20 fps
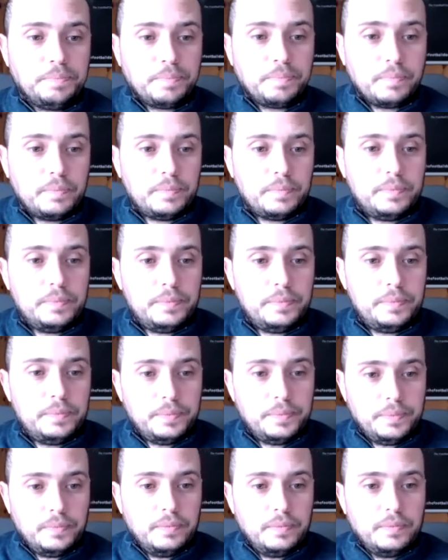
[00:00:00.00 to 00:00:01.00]

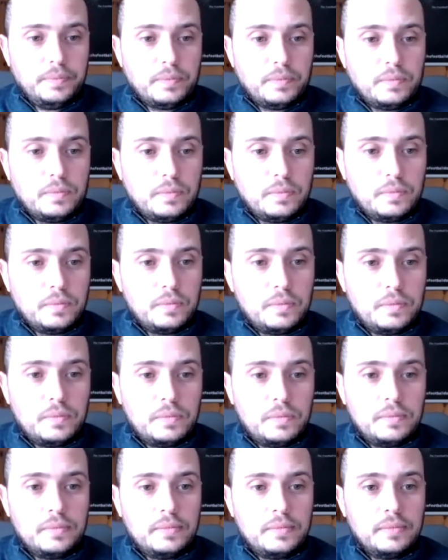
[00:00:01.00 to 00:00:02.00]

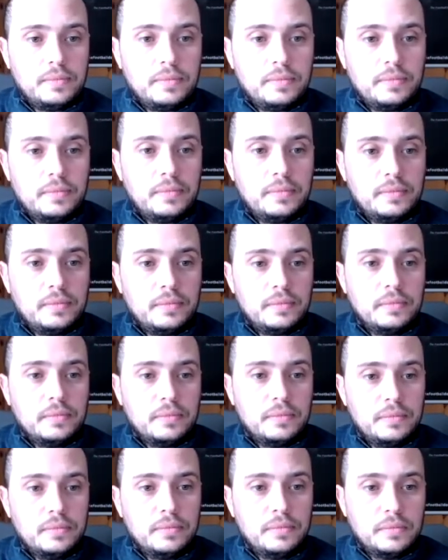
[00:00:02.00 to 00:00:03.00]

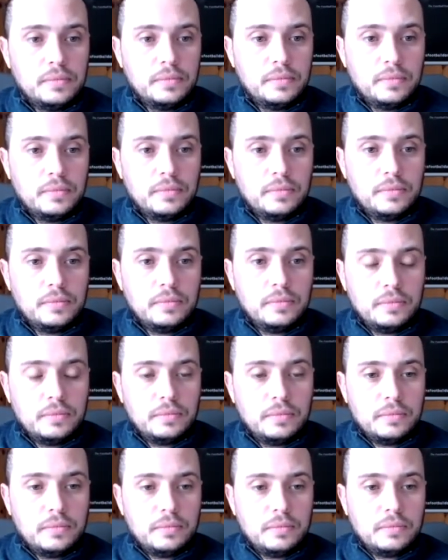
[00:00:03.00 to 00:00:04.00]

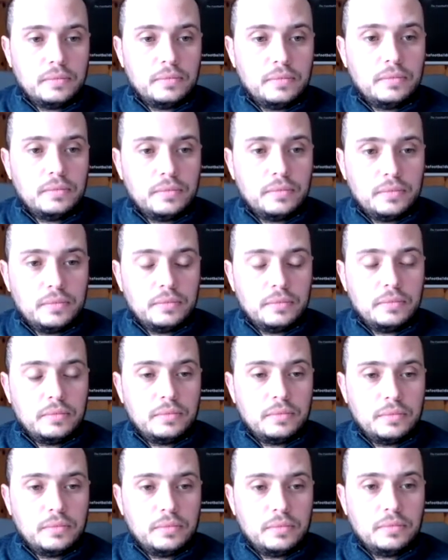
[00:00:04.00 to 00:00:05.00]

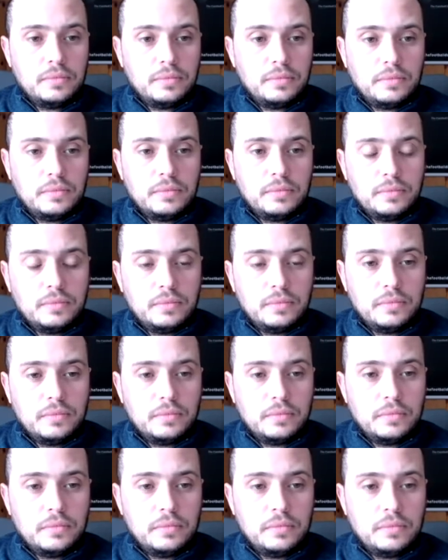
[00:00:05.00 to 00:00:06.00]

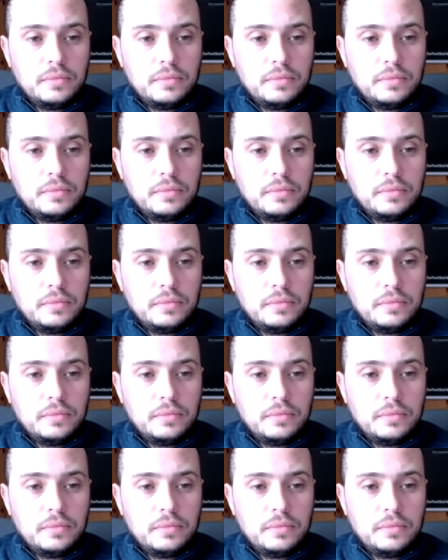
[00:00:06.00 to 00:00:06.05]
(silent)